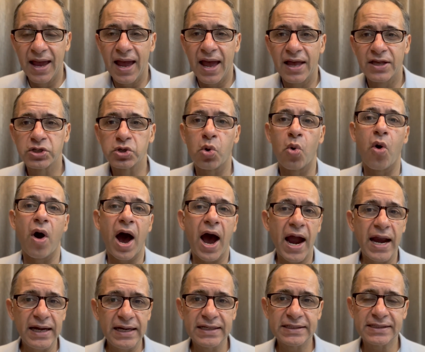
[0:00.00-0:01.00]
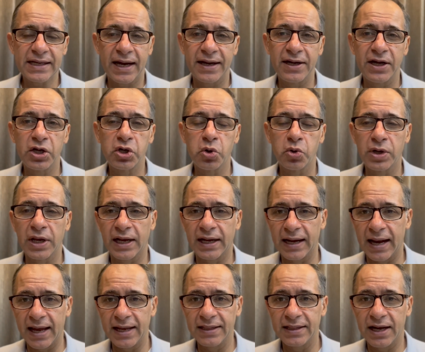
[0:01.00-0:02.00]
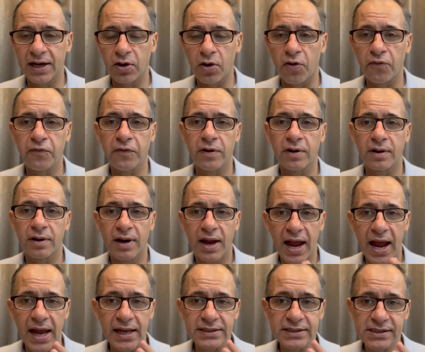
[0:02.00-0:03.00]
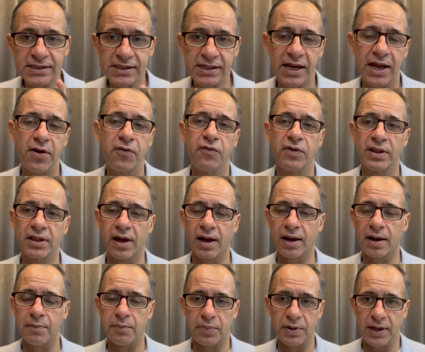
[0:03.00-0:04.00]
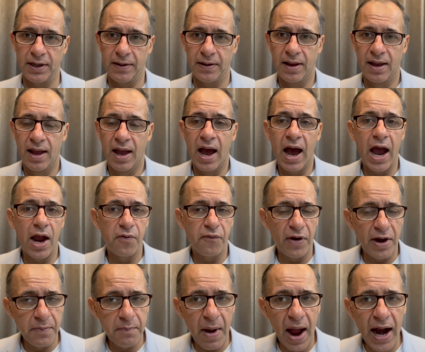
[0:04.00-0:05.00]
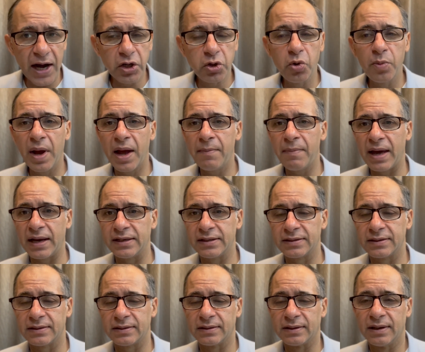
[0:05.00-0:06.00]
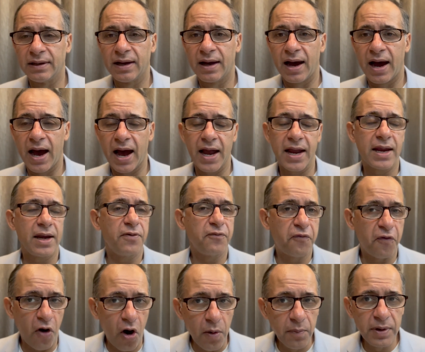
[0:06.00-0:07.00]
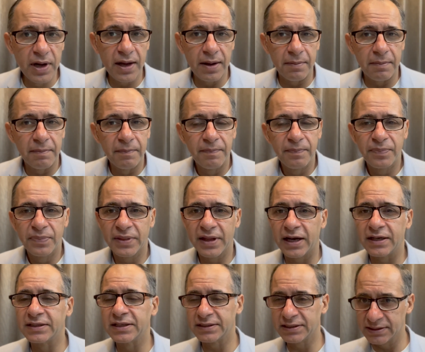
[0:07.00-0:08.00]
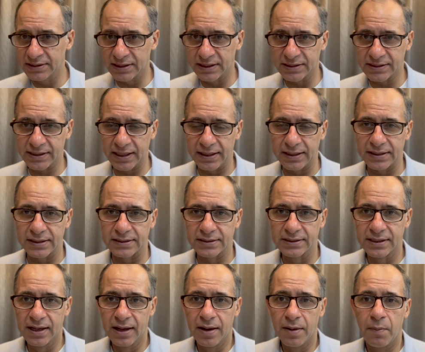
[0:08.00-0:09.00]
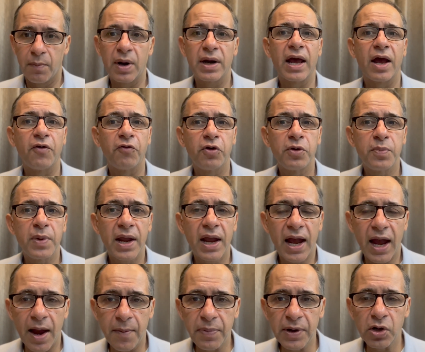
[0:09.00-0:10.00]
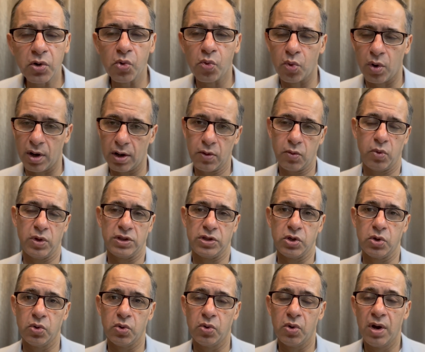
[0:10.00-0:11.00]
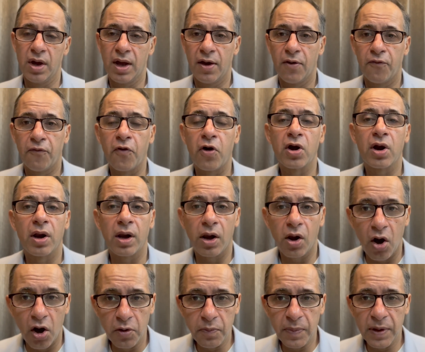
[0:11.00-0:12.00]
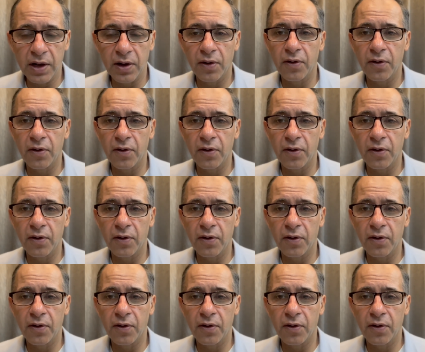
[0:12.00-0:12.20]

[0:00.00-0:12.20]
So I decided to decline that offer and stay with the company. I went back to my manager. I informed him that this is the status, but I would be happy to work with you for a long period